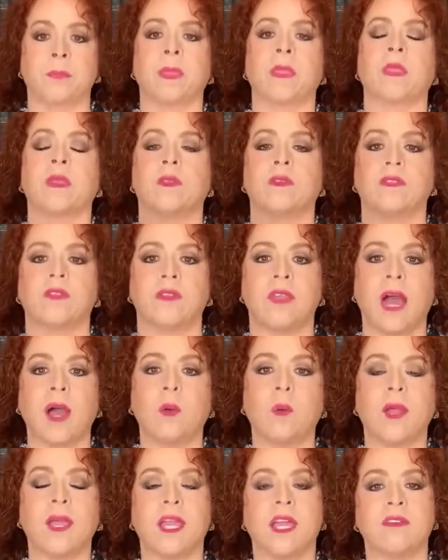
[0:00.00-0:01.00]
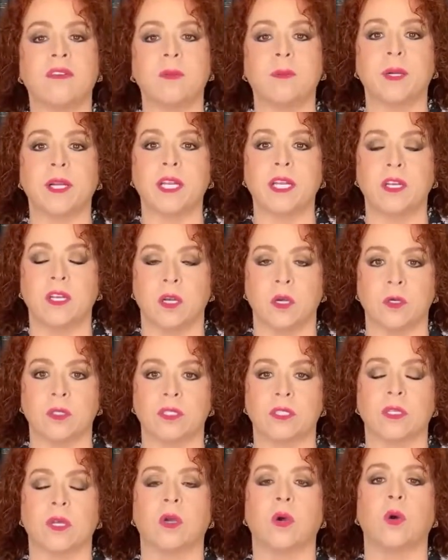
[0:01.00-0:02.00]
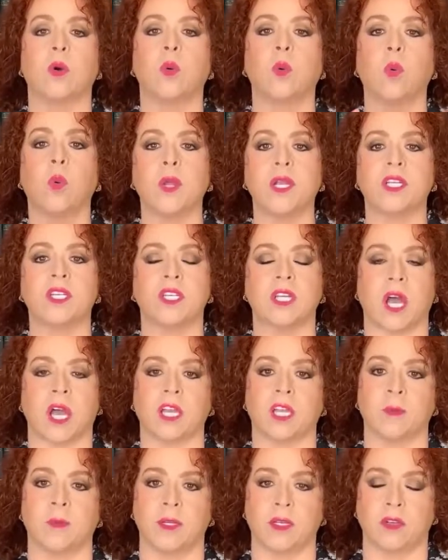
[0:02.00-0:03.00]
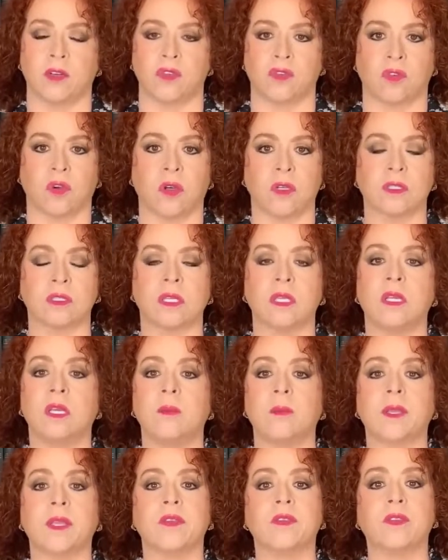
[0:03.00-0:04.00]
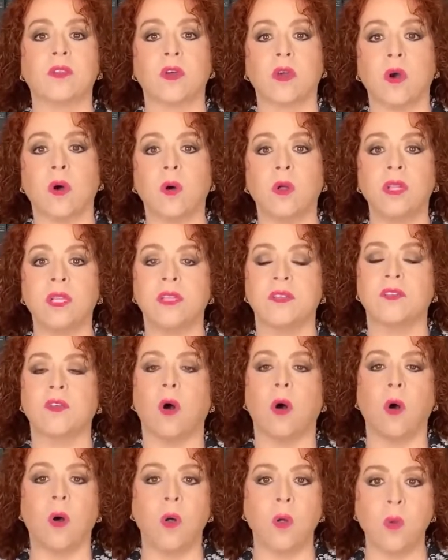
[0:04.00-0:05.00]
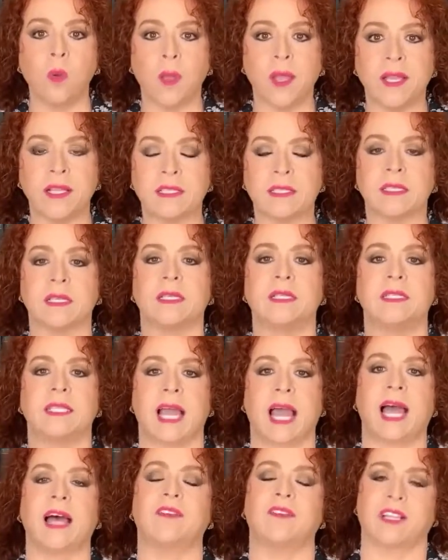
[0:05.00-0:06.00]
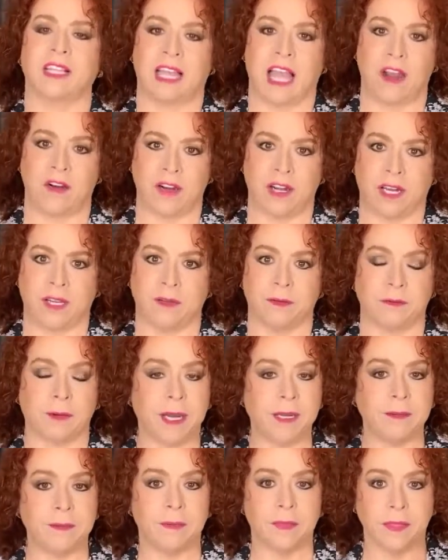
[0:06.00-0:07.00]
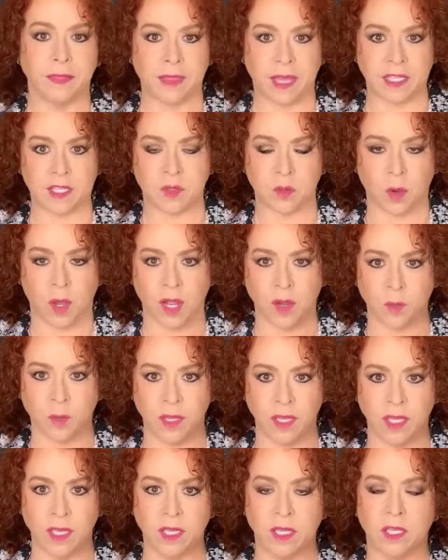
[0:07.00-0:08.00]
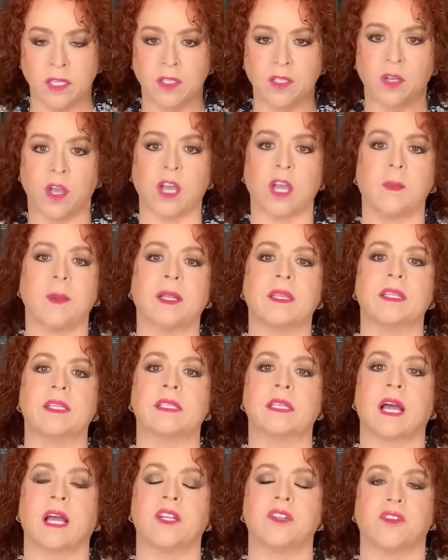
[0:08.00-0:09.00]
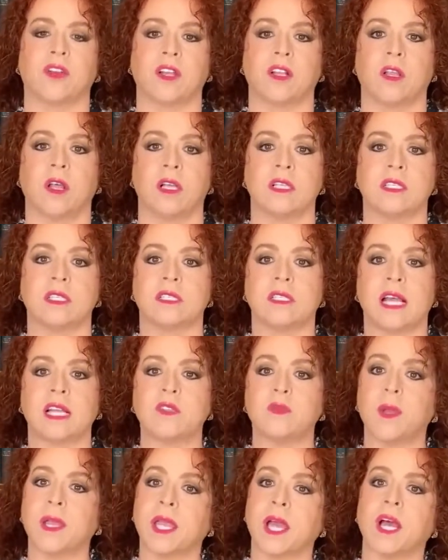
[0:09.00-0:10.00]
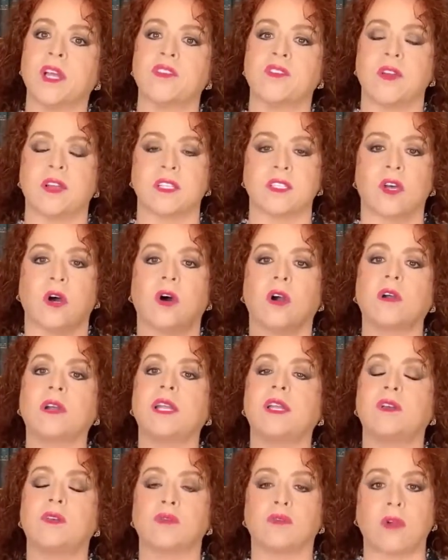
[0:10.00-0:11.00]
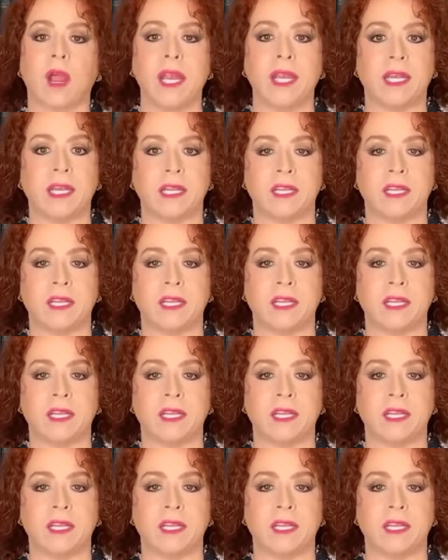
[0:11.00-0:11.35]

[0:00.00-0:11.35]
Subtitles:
So that way, everybody knows which document controls, because the goal is always to have clarity, right? That's why we talk about these contract clauses. That's why contracts are in writing,